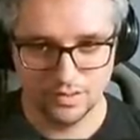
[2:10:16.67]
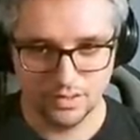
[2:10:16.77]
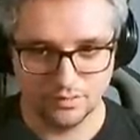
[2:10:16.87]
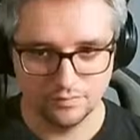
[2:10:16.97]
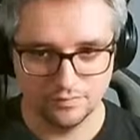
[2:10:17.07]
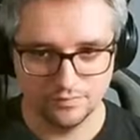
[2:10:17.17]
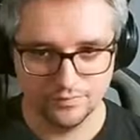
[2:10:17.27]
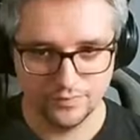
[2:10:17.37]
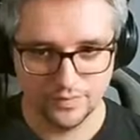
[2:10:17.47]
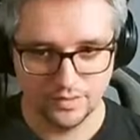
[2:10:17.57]
Okay.
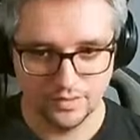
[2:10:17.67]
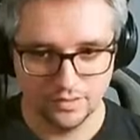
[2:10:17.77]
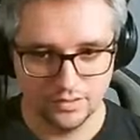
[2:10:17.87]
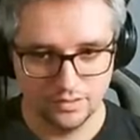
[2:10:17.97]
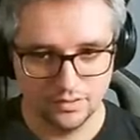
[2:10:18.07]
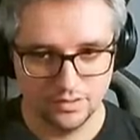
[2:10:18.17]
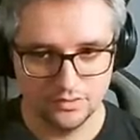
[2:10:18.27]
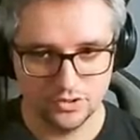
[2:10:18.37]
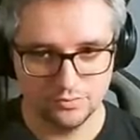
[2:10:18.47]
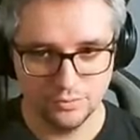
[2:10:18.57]

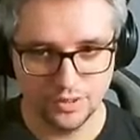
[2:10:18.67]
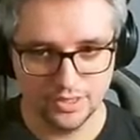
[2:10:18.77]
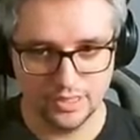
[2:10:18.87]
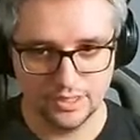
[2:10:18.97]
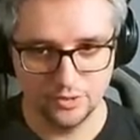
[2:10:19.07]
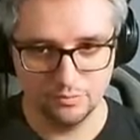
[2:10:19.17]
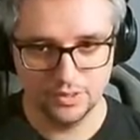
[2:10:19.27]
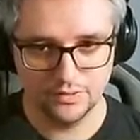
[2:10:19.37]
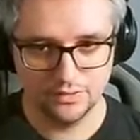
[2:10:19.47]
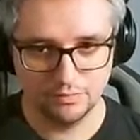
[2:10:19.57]
This jump we cannot
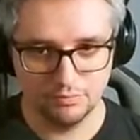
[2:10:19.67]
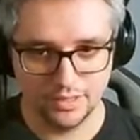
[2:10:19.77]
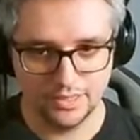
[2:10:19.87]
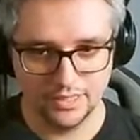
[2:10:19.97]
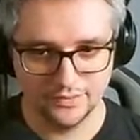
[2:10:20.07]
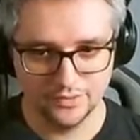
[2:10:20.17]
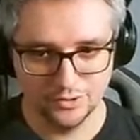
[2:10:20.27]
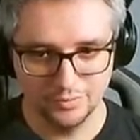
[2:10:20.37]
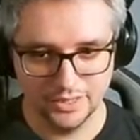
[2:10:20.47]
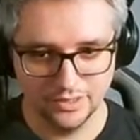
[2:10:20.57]
miss. My cat is
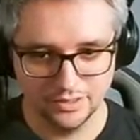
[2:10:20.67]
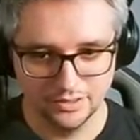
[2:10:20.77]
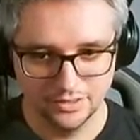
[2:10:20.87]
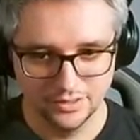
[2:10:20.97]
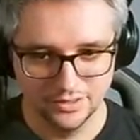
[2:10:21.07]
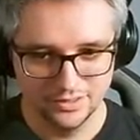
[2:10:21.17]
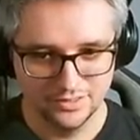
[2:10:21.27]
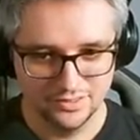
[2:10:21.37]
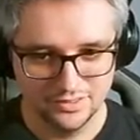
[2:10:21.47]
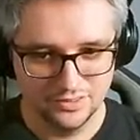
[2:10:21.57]
coming.
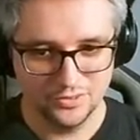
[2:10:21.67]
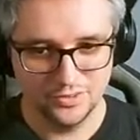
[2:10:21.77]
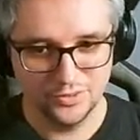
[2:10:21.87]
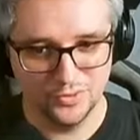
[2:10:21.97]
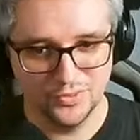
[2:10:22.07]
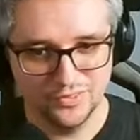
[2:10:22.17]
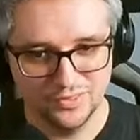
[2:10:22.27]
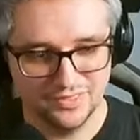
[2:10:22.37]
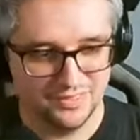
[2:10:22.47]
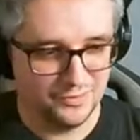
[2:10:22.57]
No, no, dude.
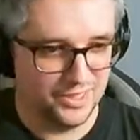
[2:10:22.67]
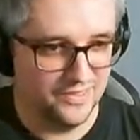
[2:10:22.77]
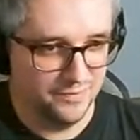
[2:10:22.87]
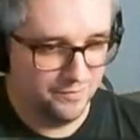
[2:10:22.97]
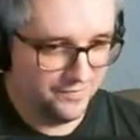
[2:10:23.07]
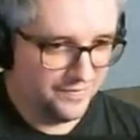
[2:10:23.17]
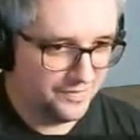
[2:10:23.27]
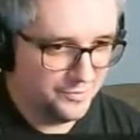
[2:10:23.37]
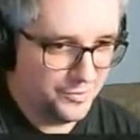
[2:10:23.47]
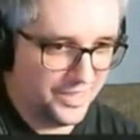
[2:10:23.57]
Wait.
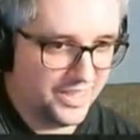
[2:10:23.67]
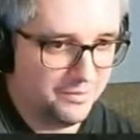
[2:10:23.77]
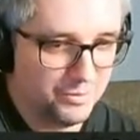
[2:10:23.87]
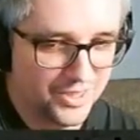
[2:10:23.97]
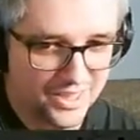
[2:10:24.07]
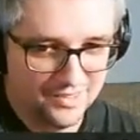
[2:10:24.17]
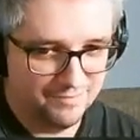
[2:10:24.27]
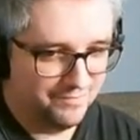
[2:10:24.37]
Wait, buddy.